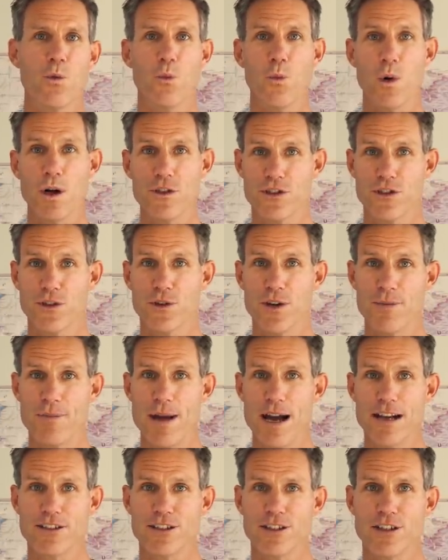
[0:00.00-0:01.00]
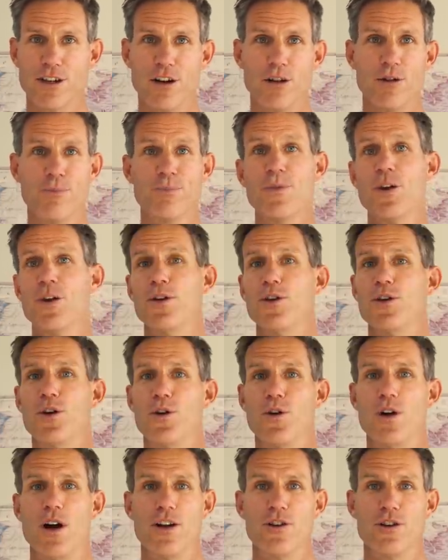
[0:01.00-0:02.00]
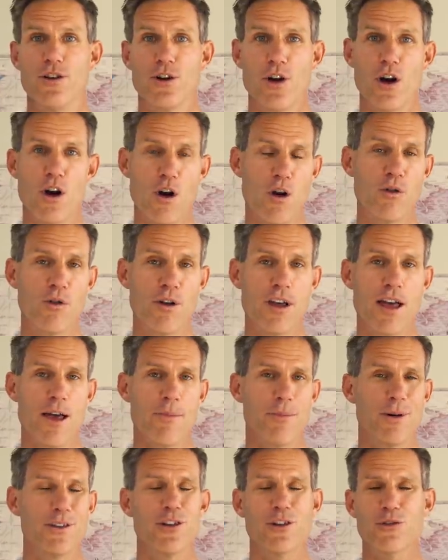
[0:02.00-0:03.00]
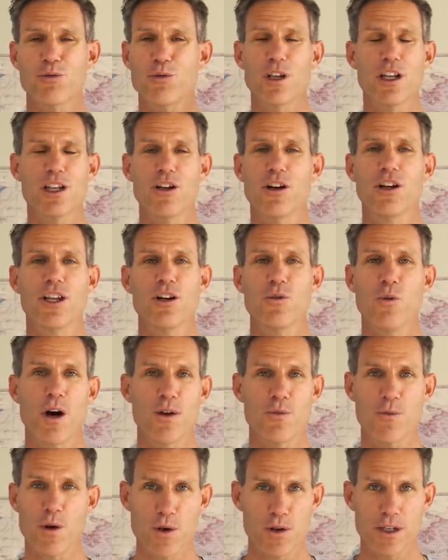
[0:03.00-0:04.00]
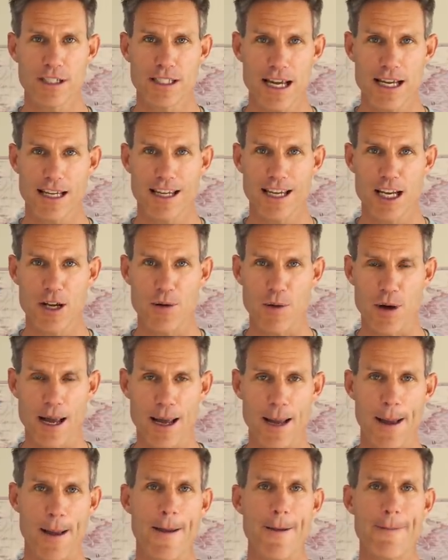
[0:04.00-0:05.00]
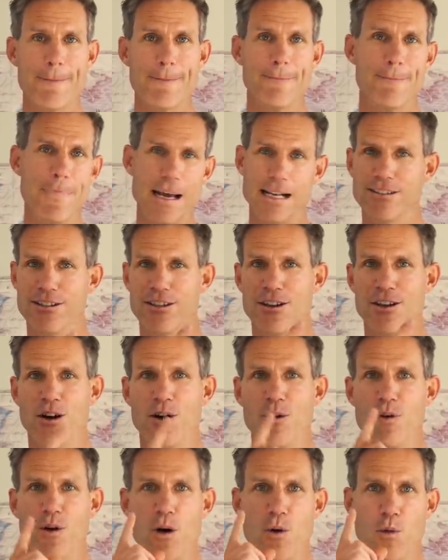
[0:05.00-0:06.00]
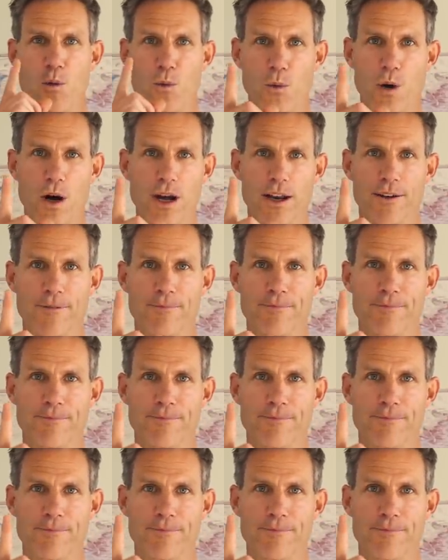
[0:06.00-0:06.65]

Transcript: Once you're in Mexico, you're on your own, but there's really only one road to take anyway, Mexico 1.